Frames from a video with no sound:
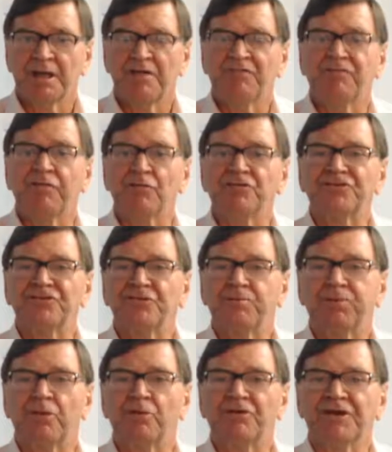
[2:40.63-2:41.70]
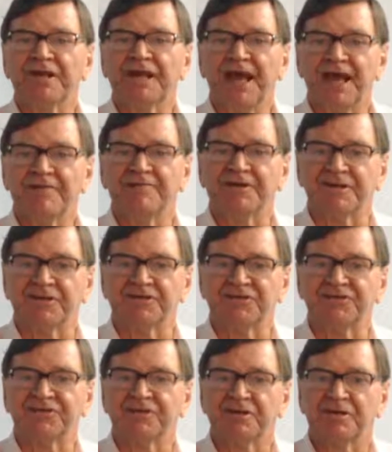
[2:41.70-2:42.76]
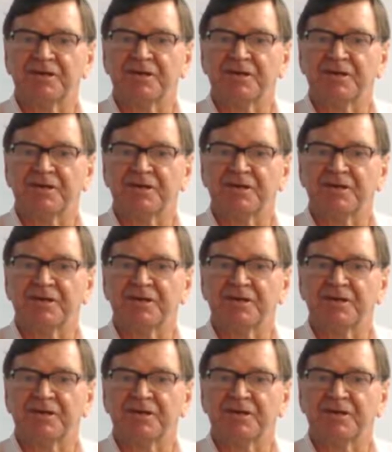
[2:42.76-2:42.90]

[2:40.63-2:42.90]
full supporting evidence